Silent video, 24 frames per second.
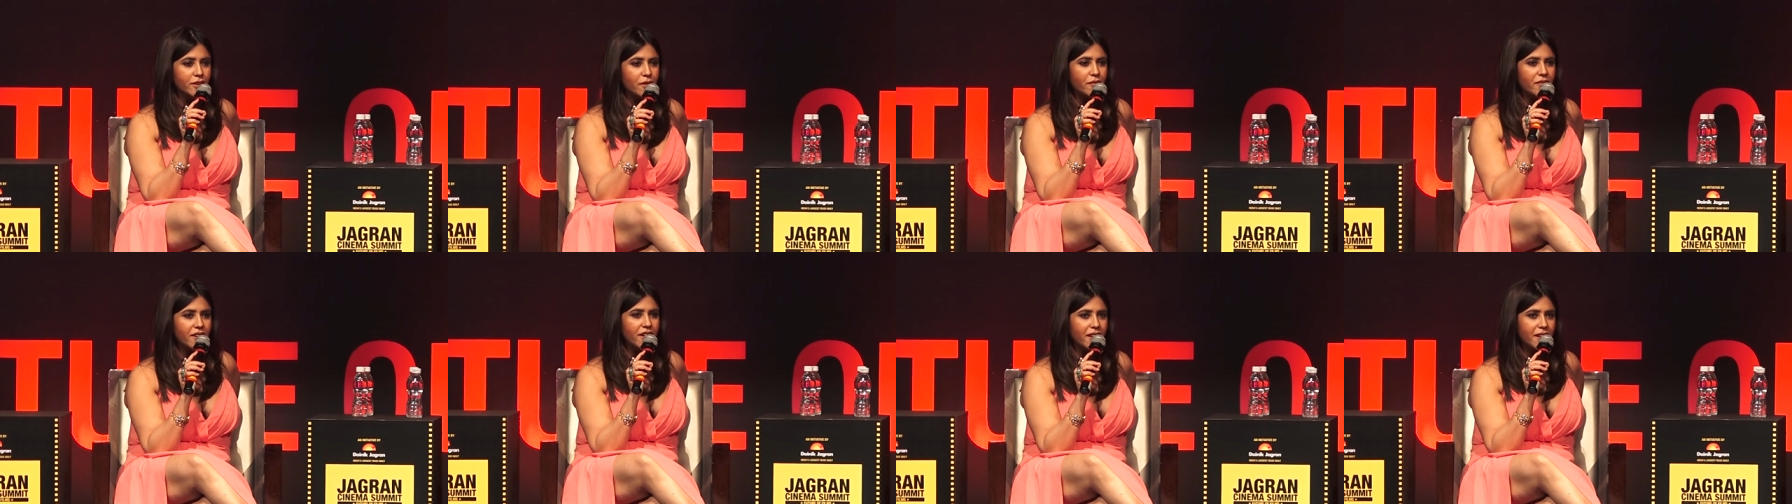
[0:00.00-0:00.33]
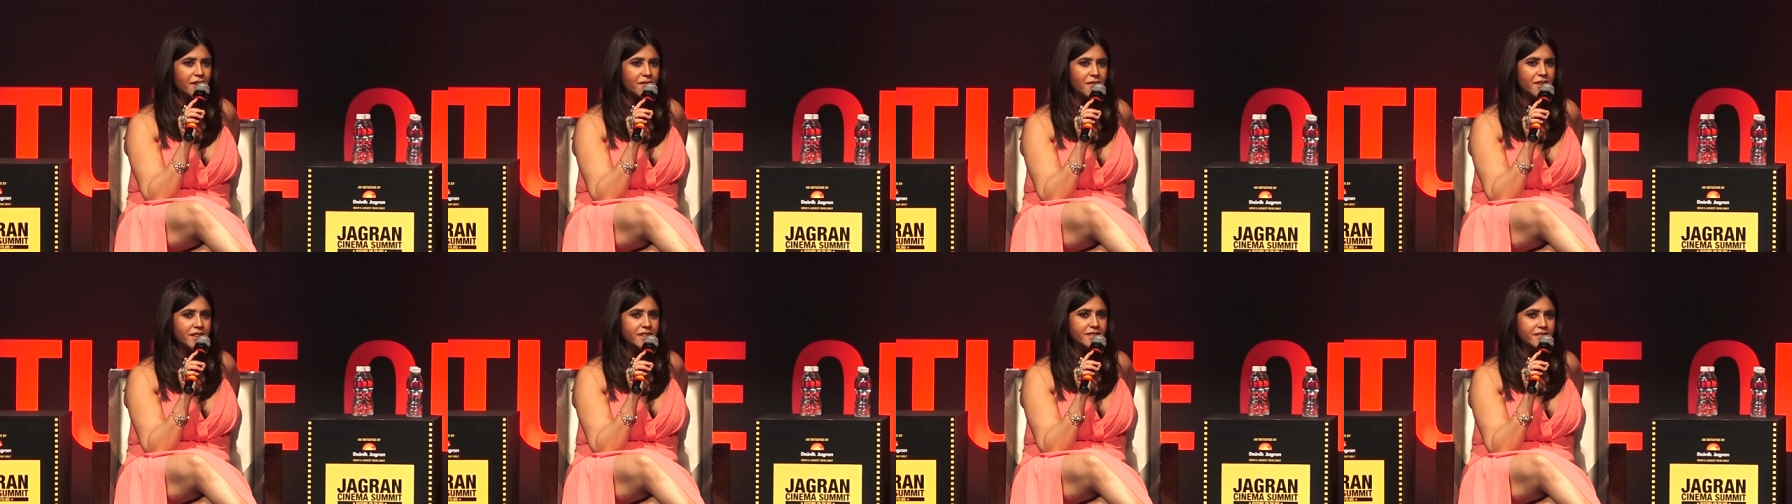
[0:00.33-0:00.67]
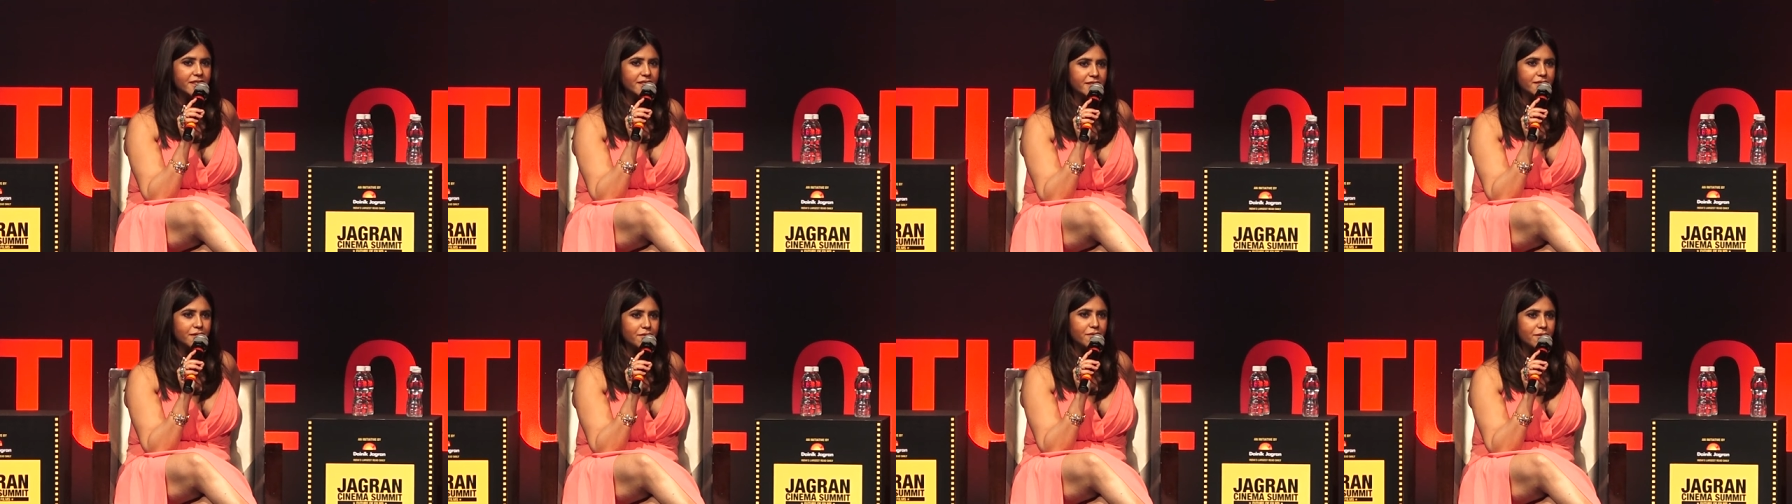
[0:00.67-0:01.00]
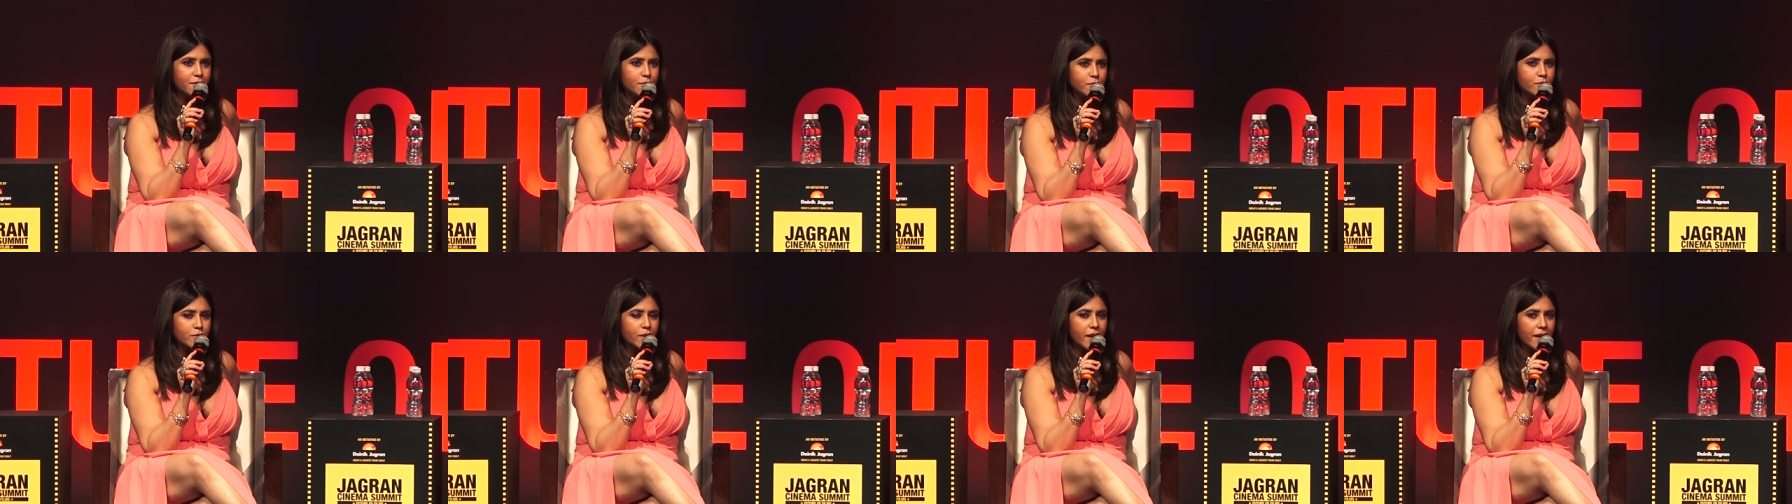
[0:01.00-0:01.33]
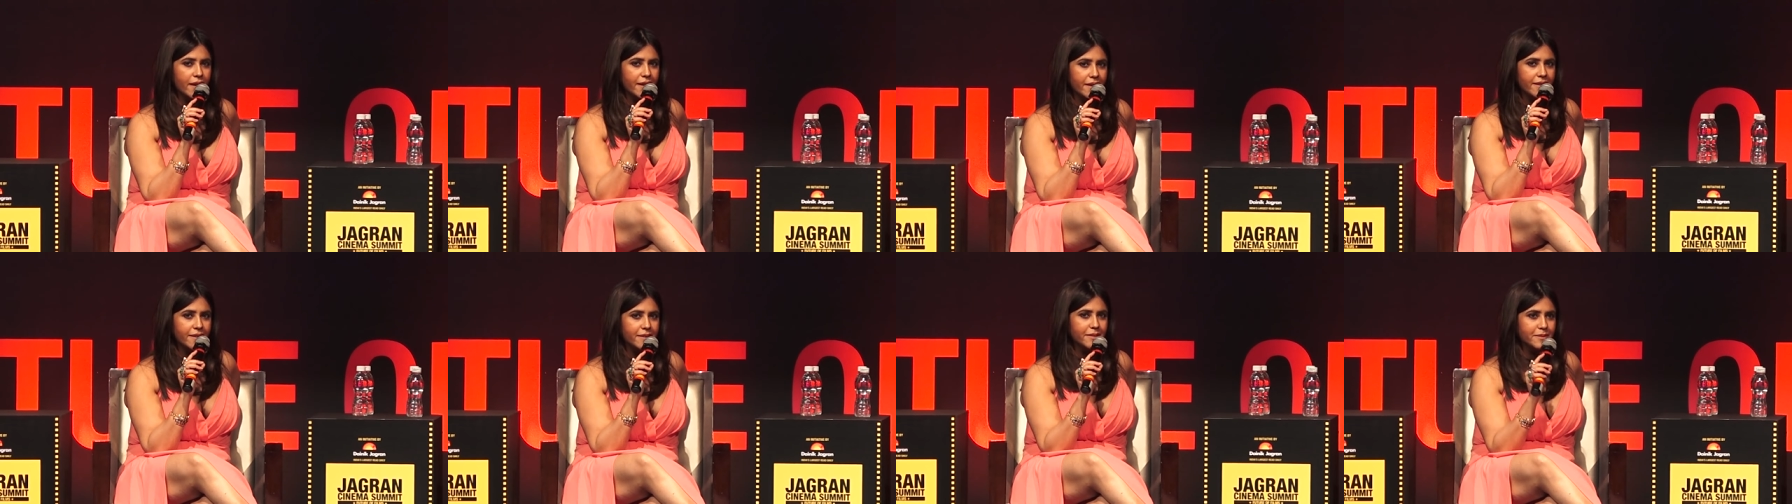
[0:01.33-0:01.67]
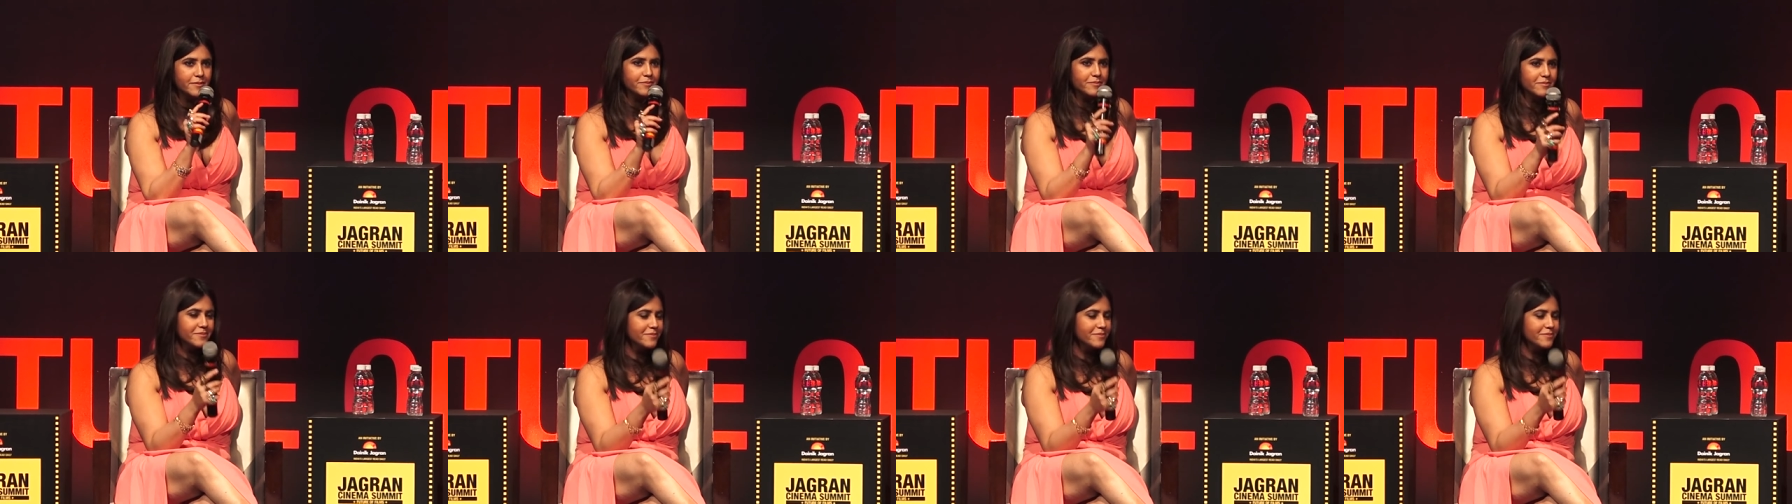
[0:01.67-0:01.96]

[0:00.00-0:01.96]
now we can't even discuss the films we like